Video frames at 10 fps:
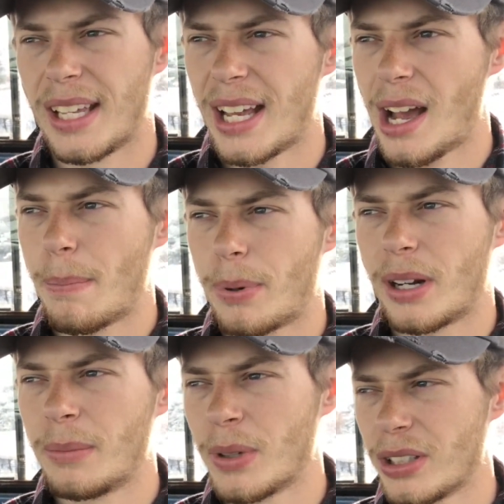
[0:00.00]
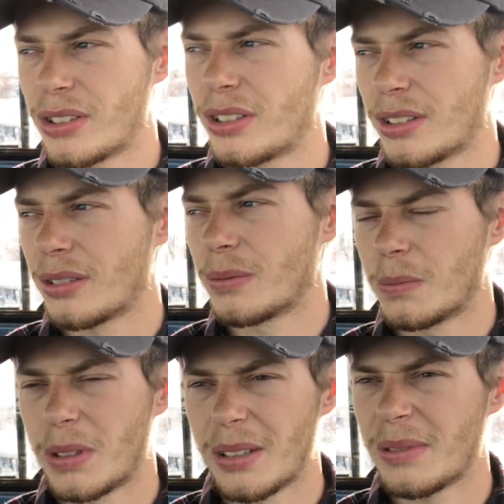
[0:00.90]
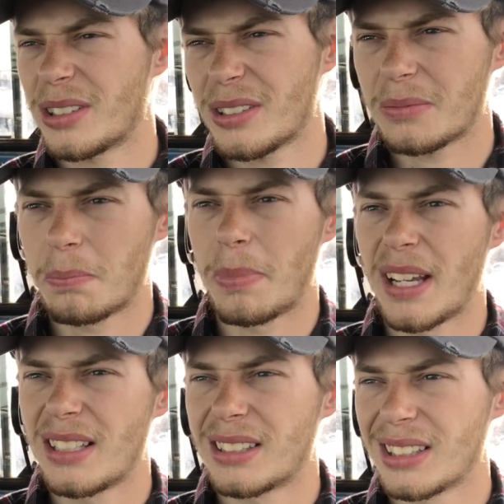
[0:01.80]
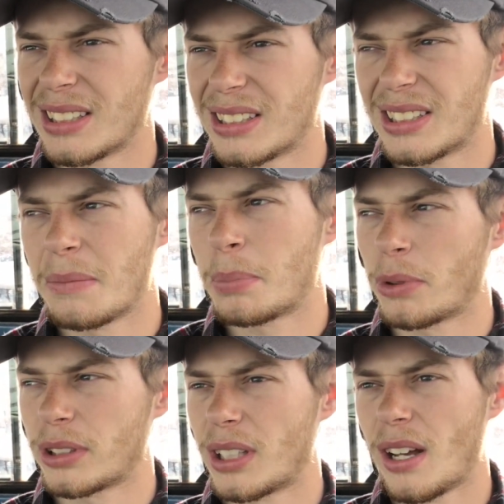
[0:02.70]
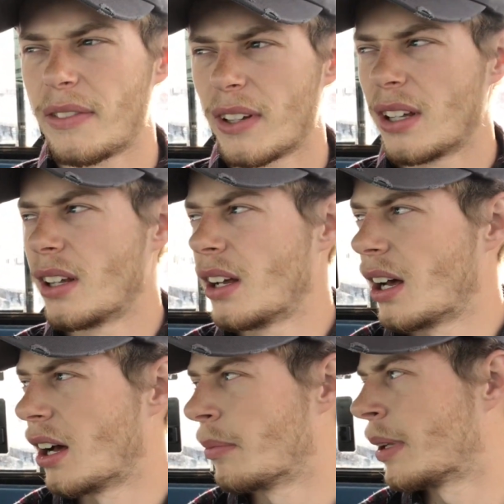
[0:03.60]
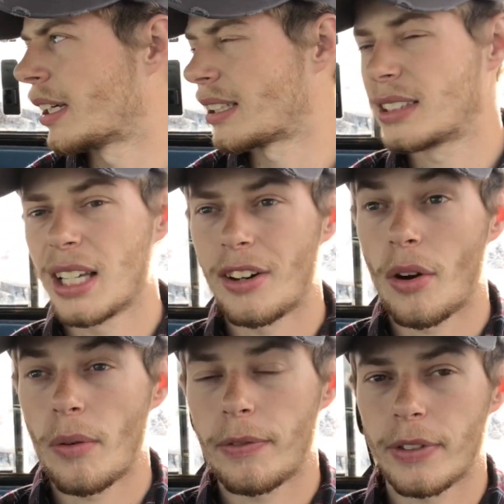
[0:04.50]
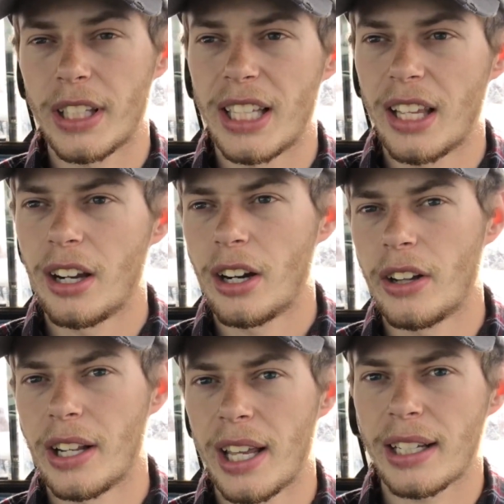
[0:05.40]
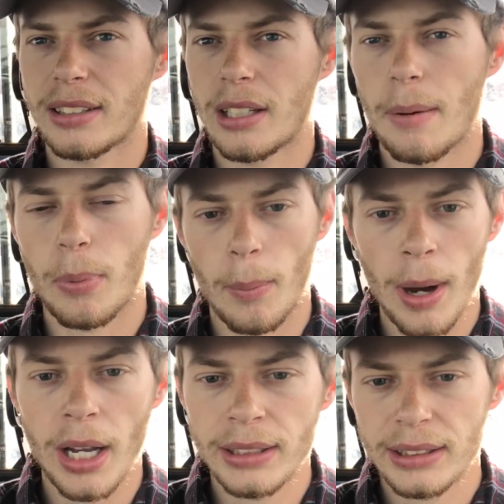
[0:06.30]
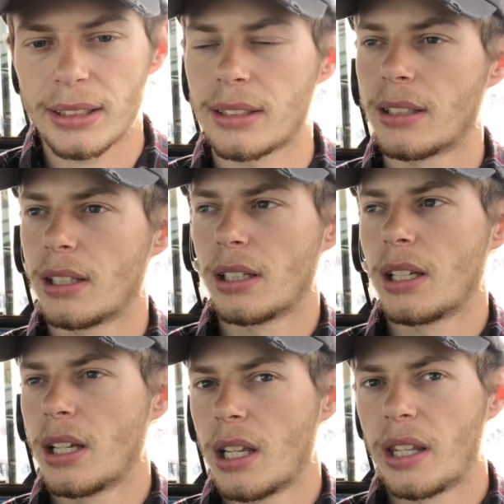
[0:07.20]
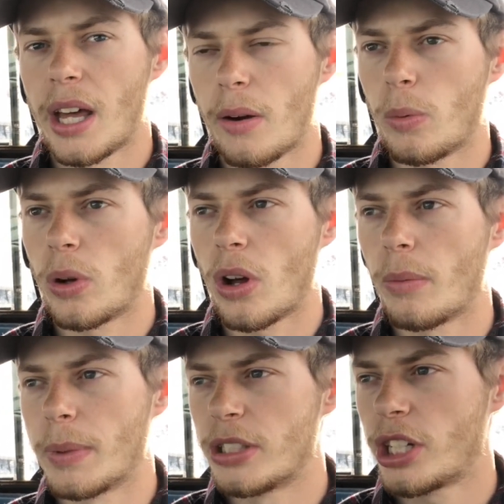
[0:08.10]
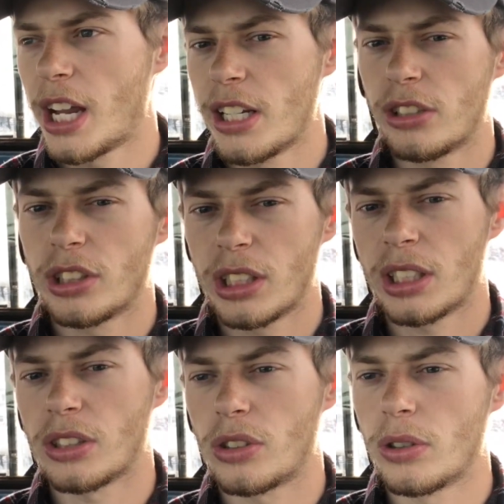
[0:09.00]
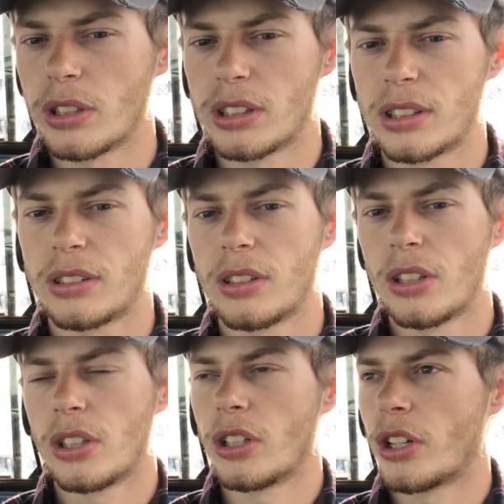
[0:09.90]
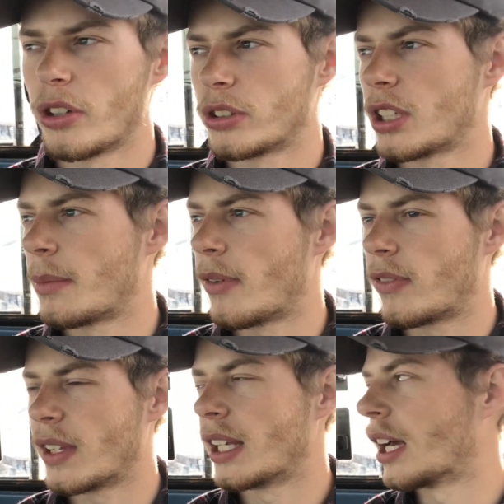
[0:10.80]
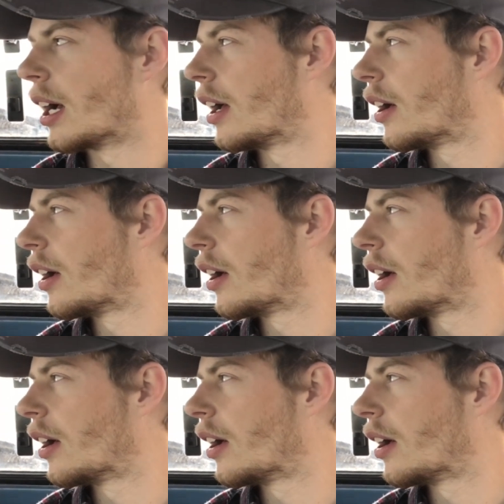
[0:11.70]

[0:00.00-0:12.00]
Yeah, pretty much basic, simple stuff. Like I said, hopefully here in the next couple months, that will all be changing as soon as some of the